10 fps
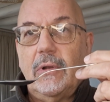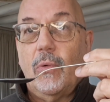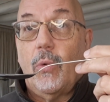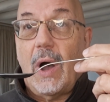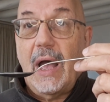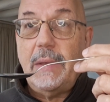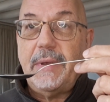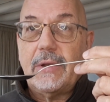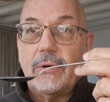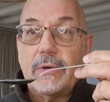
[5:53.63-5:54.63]
Why?
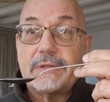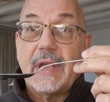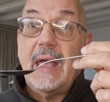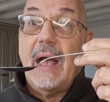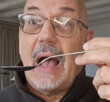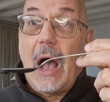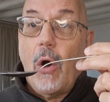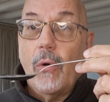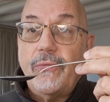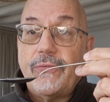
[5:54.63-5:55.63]
Because
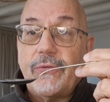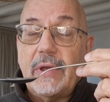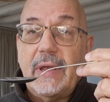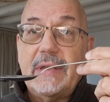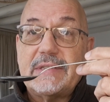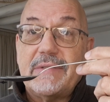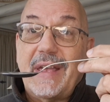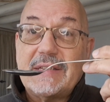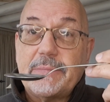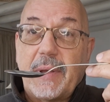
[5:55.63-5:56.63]
auf is a
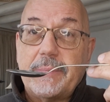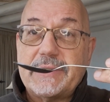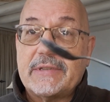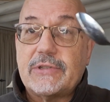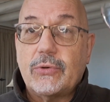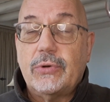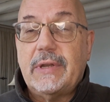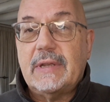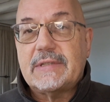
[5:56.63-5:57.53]
Wechselpräposition.